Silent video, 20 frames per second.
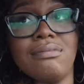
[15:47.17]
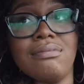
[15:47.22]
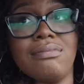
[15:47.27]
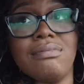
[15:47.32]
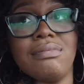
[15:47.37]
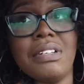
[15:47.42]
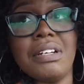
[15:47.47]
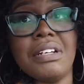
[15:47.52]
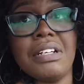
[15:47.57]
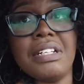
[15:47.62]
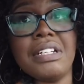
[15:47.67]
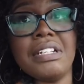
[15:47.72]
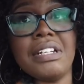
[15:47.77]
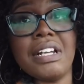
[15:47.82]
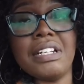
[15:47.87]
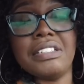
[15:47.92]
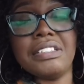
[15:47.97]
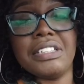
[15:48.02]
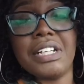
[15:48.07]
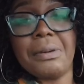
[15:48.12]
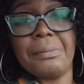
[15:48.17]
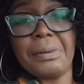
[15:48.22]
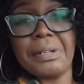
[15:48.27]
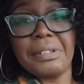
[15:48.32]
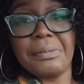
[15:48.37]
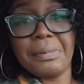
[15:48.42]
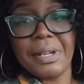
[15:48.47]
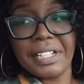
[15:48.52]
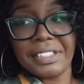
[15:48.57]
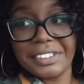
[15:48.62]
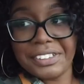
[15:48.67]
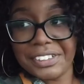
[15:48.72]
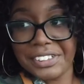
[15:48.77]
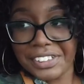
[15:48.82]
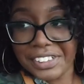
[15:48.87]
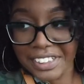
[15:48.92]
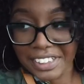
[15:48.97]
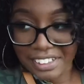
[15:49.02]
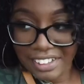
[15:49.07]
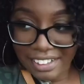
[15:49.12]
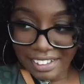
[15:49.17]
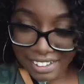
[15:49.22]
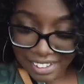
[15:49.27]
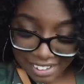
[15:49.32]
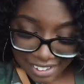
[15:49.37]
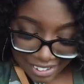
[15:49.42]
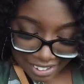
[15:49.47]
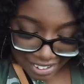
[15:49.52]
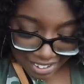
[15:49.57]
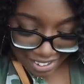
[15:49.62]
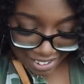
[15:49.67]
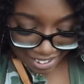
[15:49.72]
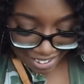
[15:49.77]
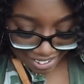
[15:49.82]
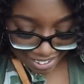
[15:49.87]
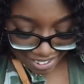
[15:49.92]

No, he did not just hop out the passenger seat like that.